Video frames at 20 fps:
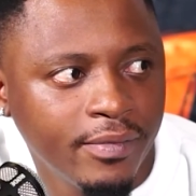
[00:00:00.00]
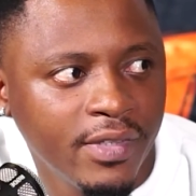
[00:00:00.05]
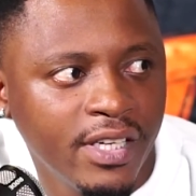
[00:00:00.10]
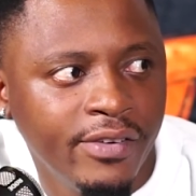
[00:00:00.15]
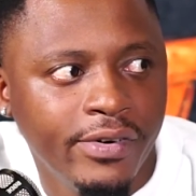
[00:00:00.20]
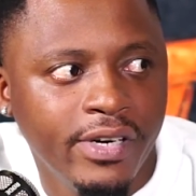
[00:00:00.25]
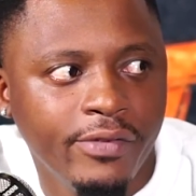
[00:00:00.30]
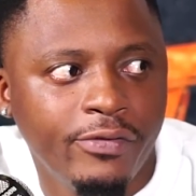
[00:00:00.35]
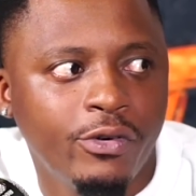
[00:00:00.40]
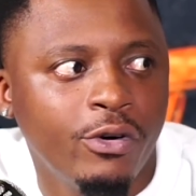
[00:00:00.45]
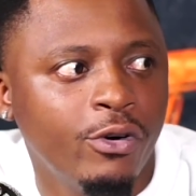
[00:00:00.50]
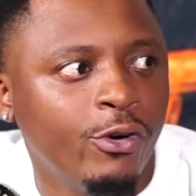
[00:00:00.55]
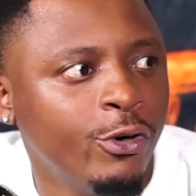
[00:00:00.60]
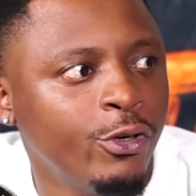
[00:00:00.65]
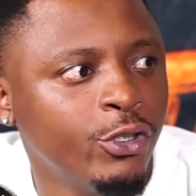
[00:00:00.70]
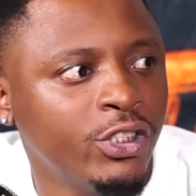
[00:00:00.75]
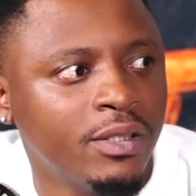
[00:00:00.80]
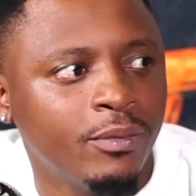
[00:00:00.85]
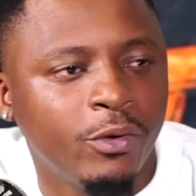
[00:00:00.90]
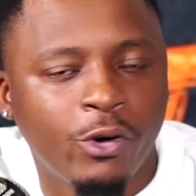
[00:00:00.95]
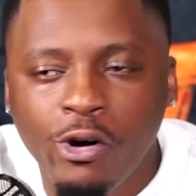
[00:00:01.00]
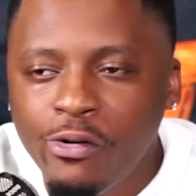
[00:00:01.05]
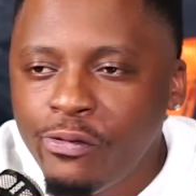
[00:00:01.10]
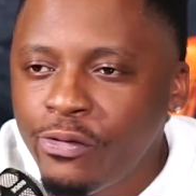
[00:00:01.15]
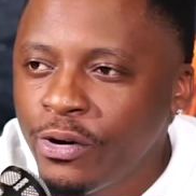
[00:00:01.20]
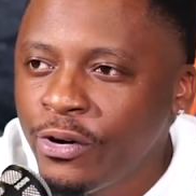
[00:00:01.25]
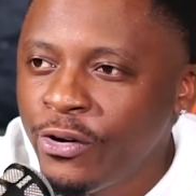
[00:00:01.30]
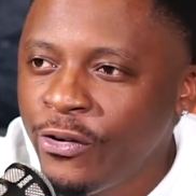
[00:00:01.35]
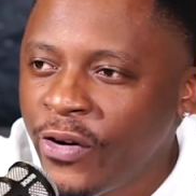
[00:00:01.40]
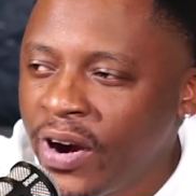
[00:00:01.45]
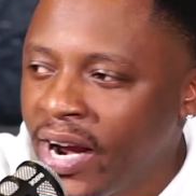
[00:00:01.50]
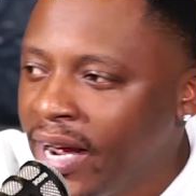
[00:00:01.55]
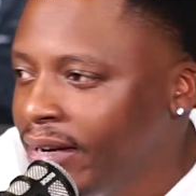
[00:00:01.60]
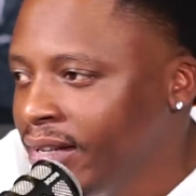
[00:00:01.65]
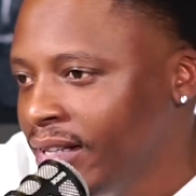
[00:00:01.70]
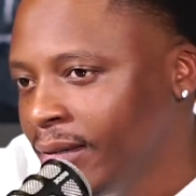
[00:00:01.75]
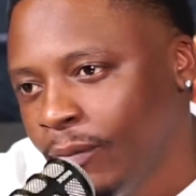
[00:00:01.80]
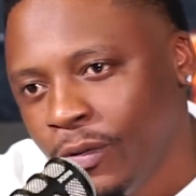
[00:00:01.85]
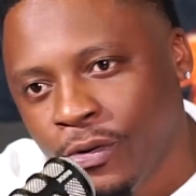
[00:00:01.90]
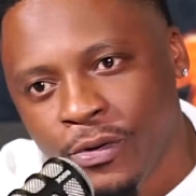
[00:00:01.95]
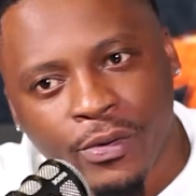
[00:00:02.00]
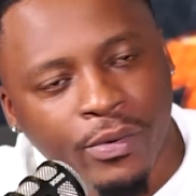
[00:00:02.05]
Even if you don't go to gym, go for a run, bro.